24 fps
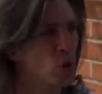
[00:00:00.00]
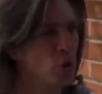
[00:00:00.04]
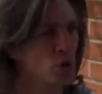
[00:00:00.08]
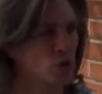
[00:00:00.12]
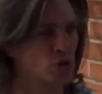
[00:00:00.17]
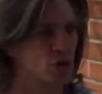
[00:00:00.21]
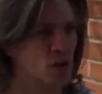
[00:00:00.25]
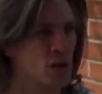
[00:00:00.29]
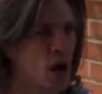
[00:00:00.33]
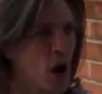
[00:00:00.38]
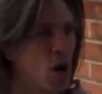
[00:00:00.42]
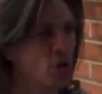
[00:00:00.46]
He
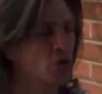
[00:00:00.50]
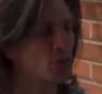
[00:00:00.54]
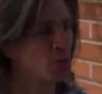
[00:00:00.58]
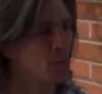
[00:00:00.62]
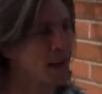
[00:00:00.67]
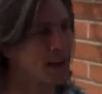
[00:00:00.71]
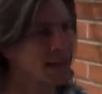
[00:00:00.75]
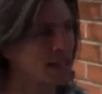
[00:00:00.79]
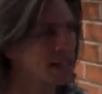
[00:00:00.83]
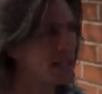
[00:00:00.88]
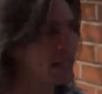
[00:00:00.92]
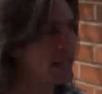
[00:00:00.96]
even
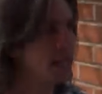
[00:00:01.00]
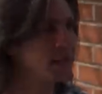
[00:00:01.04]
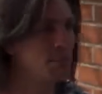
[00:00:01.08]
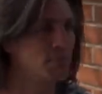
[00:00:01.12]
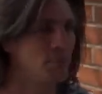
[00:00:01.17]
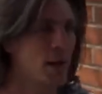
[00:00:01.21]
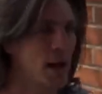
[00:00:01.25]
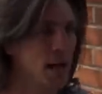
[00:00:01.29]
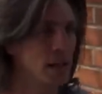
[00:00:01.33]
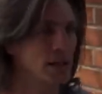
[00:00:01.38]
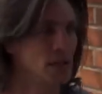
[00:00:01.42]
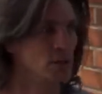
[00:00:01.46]
serves as a
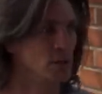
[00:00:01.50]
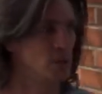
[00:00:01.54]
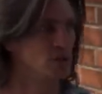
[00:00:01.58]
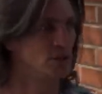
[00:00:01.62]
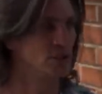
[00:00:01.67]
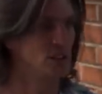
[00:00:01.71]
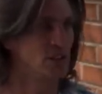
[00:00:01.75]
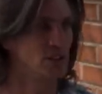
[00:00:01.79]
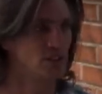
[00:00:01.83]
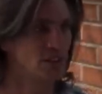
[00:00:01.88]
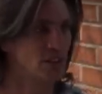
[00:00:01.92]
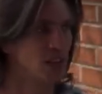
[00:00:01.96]
personal
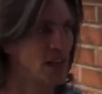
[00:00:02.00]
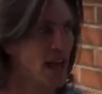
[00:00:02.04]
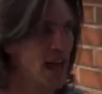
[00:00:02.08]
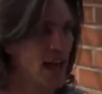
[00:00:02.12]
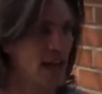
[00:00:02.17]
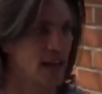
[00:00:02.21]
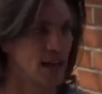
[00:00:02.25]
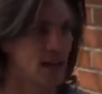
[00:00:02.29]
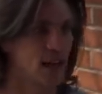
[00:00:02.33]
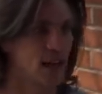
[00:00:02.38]
obstacle to Tommy